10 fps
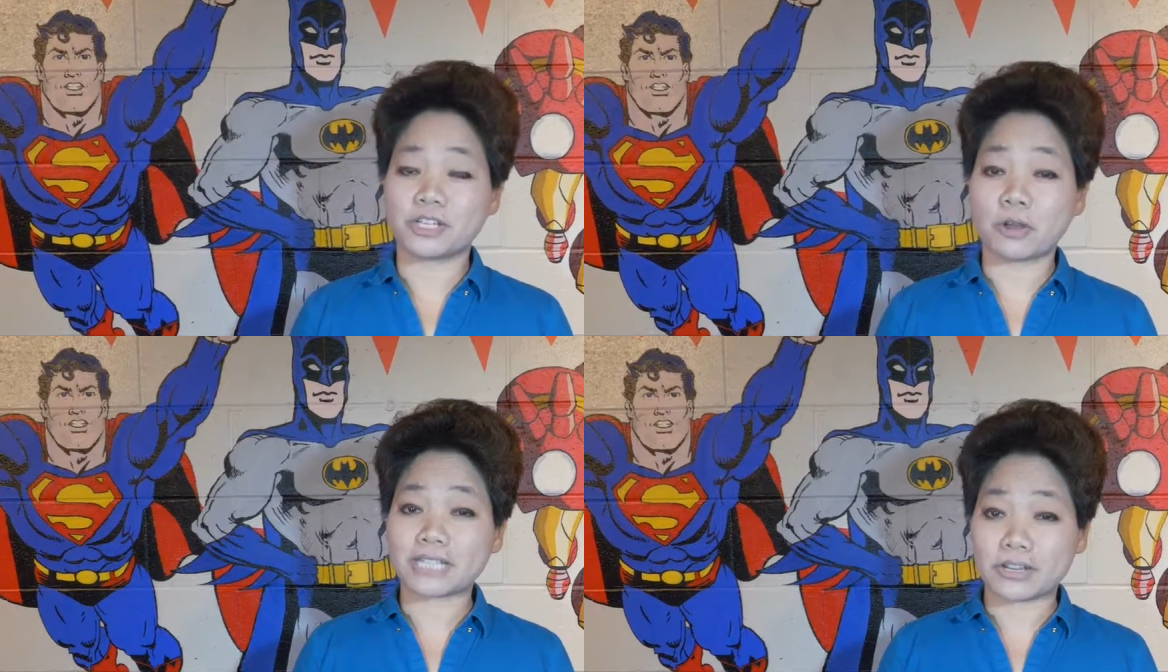Speaker 1: she
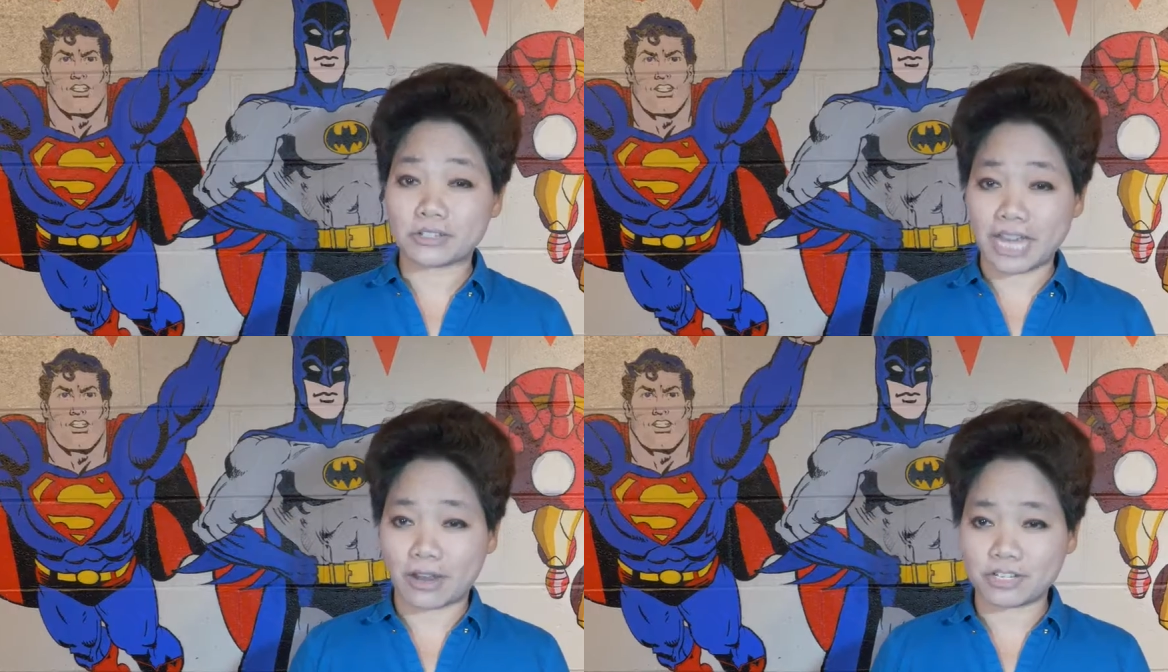knows how
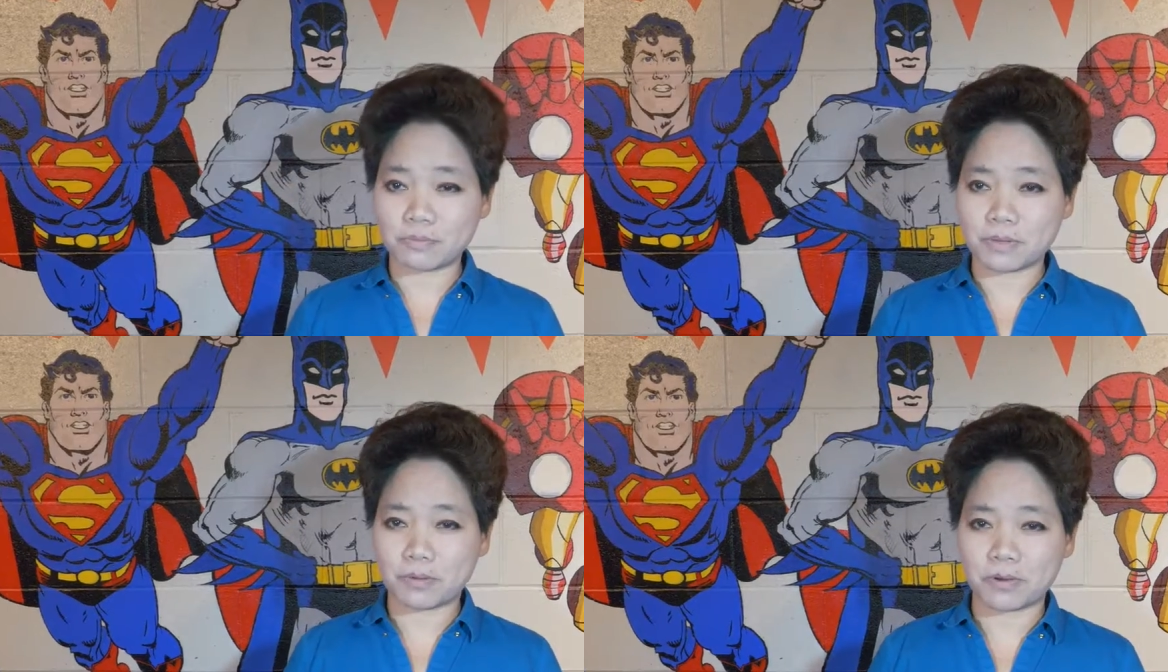to challenge
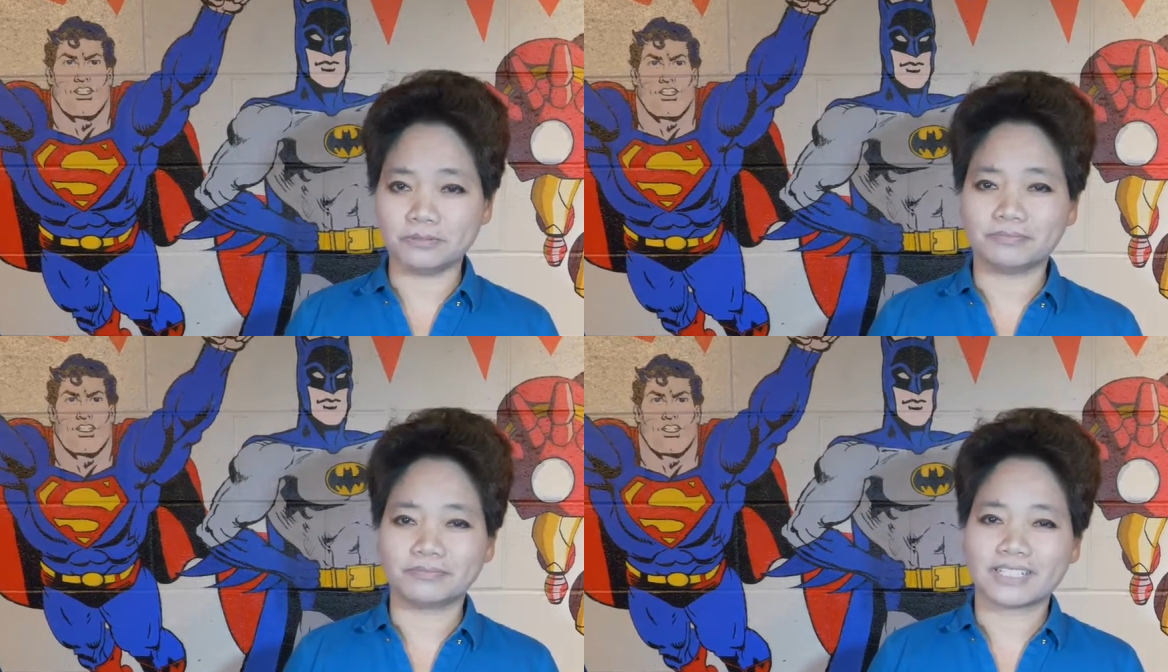people,
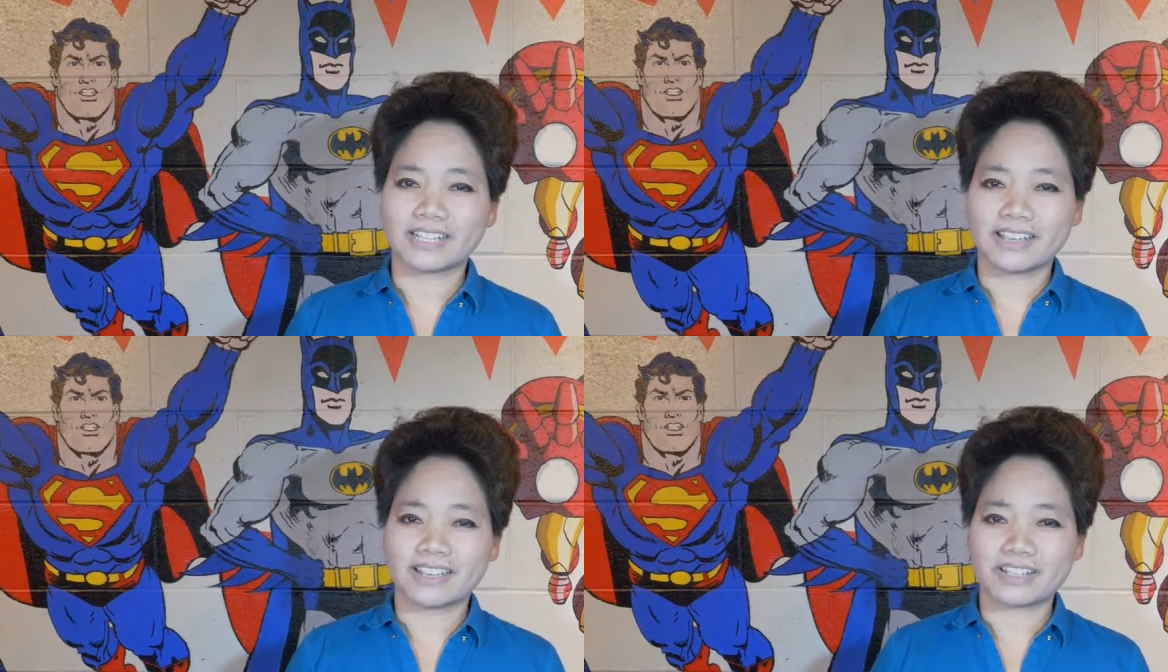
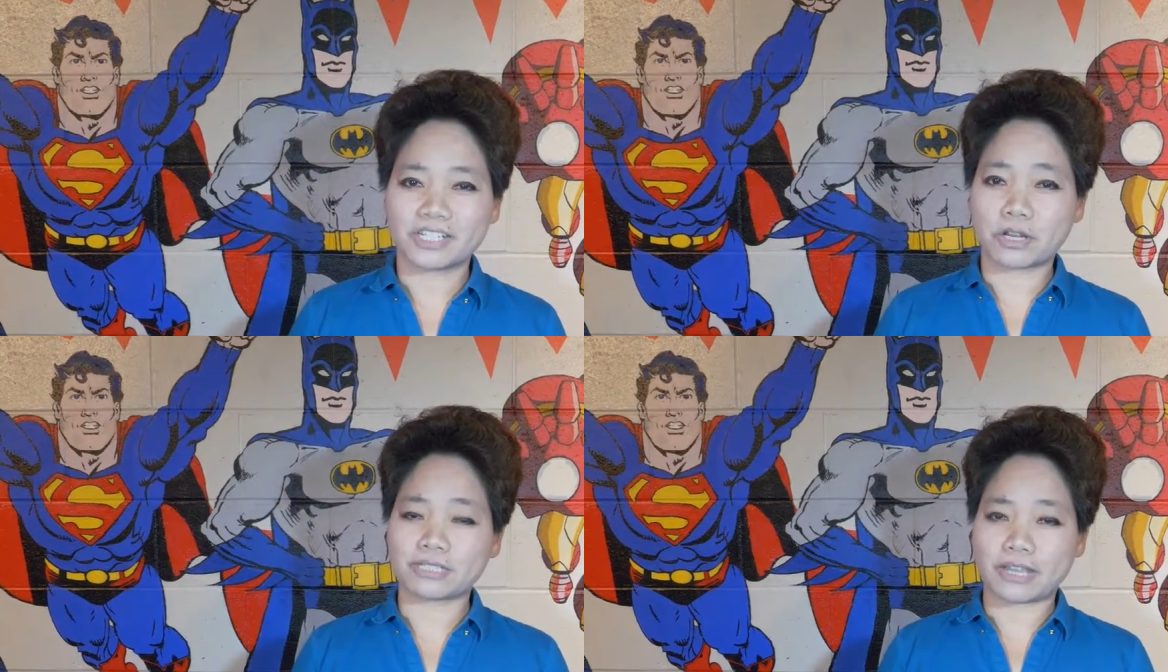
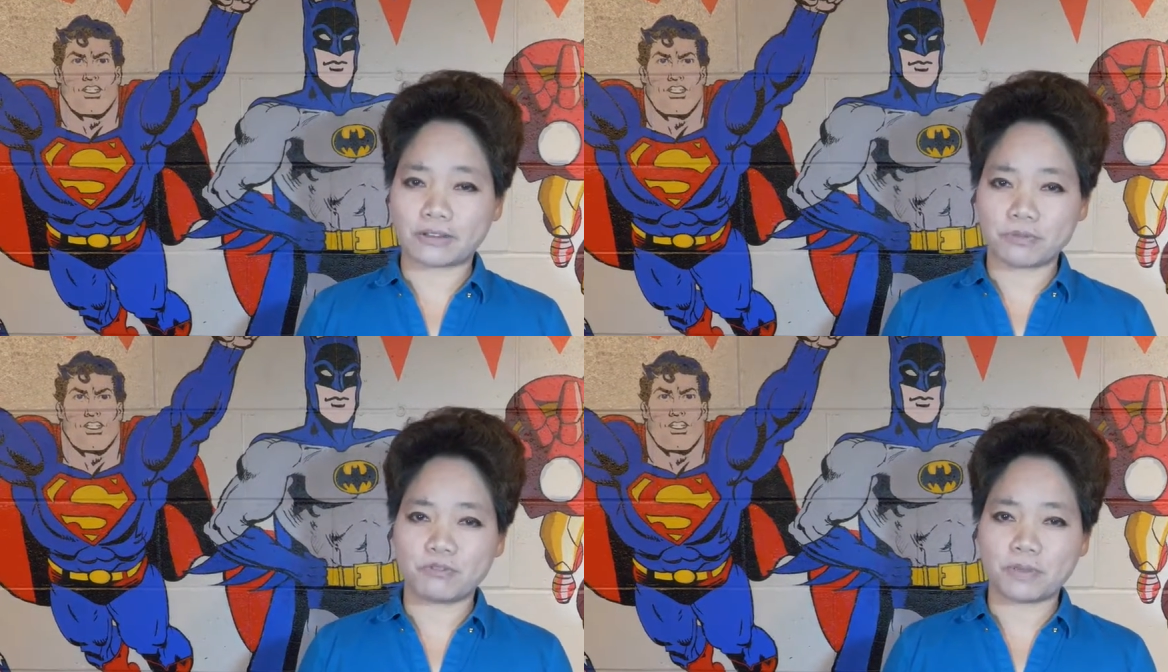she knows how
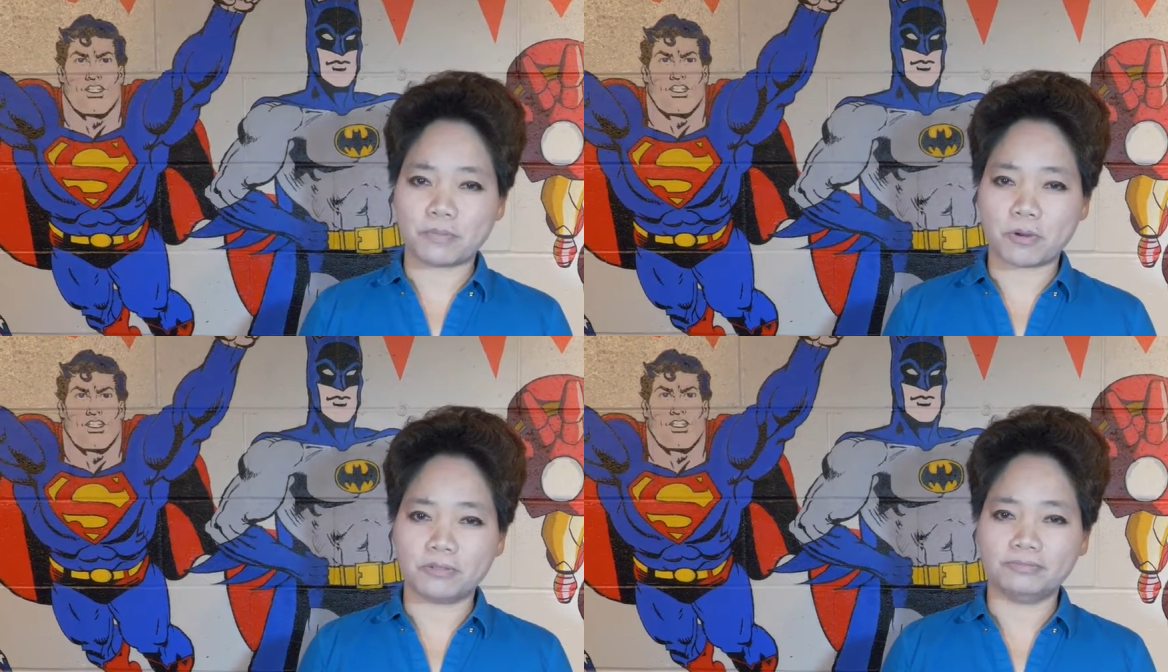to move
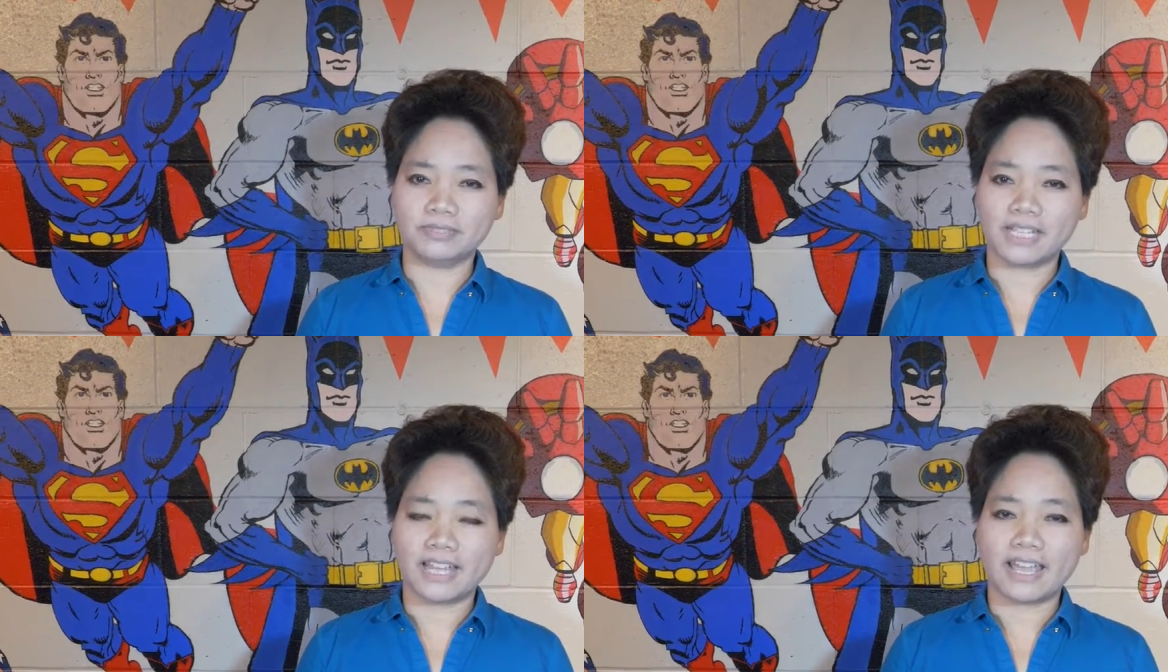people,
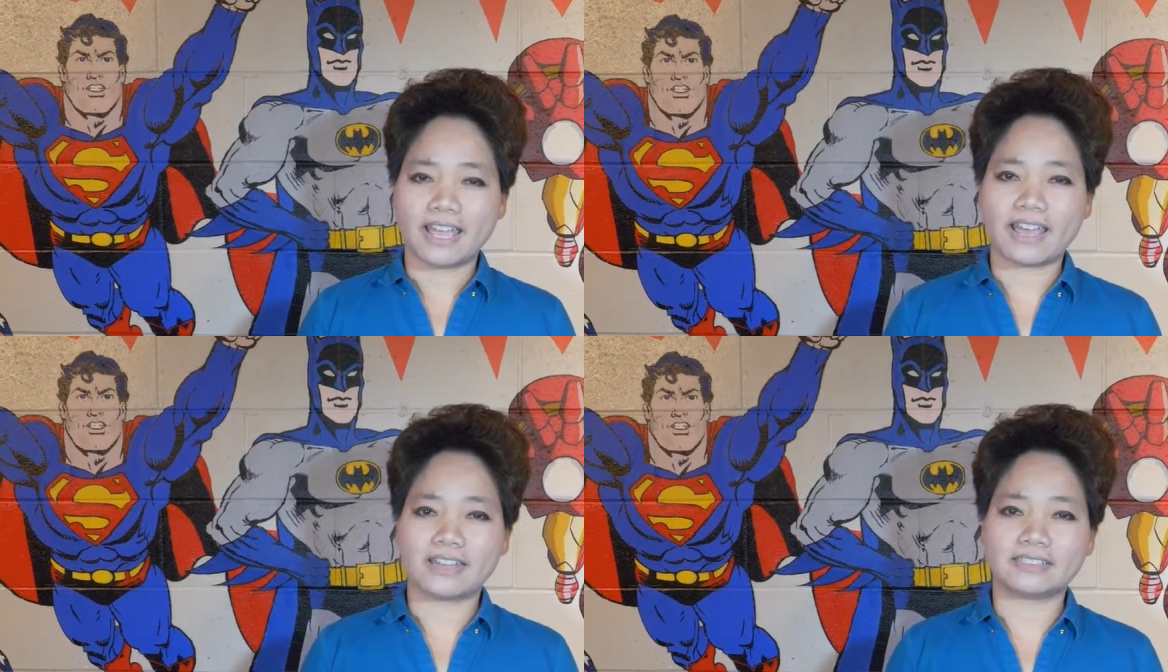
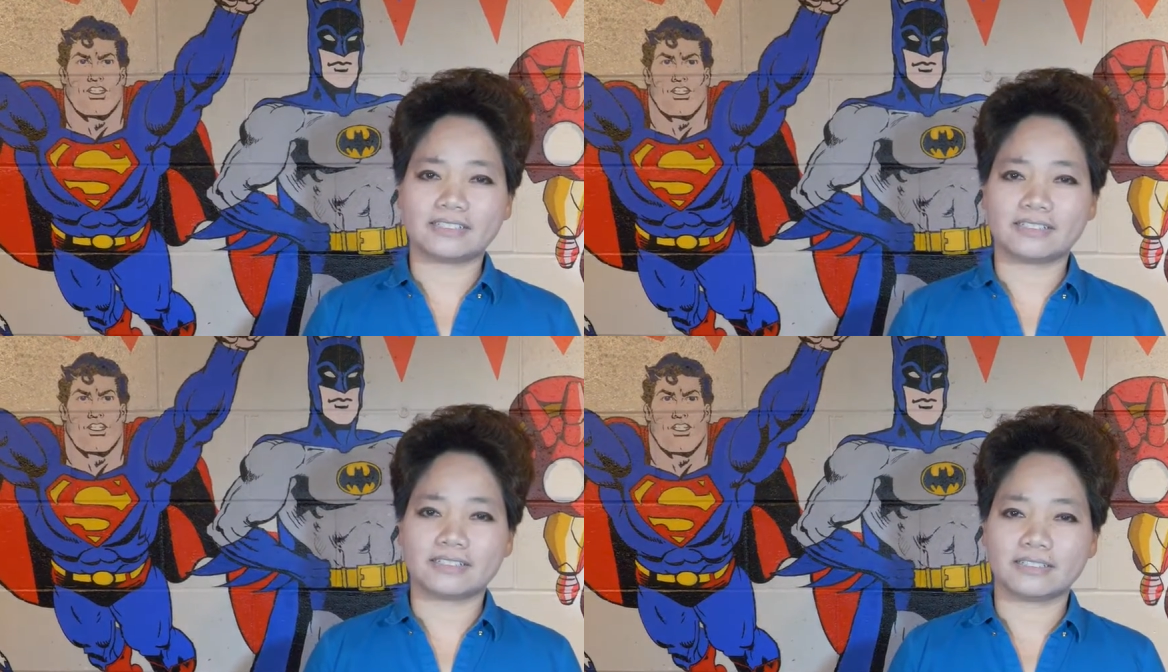and
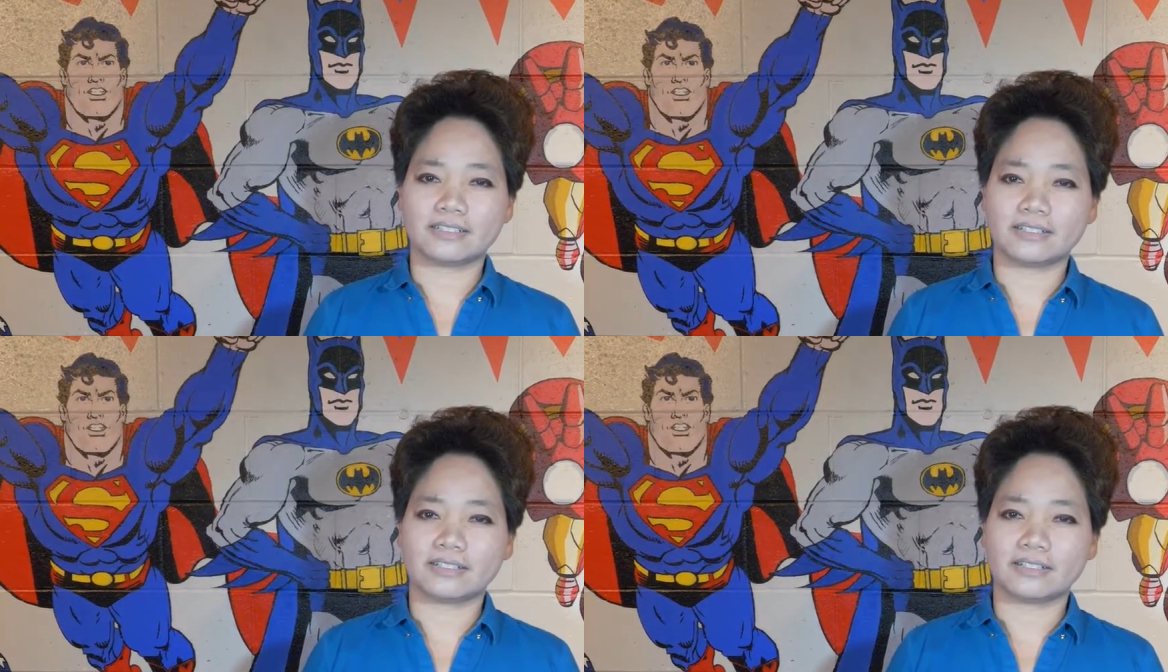
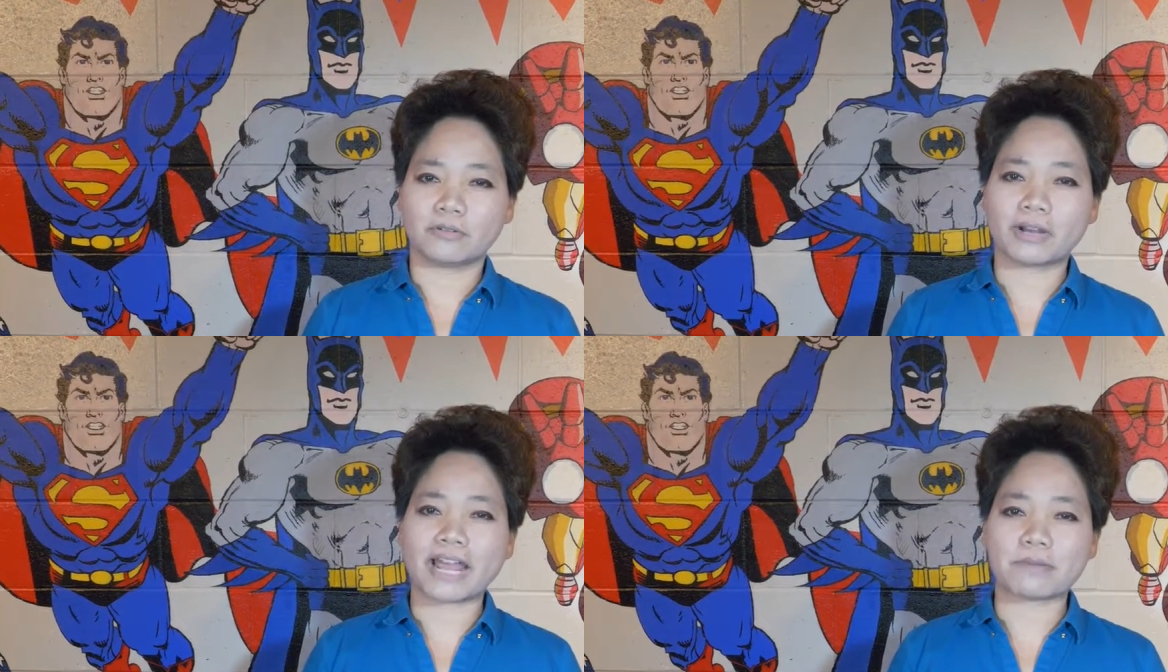what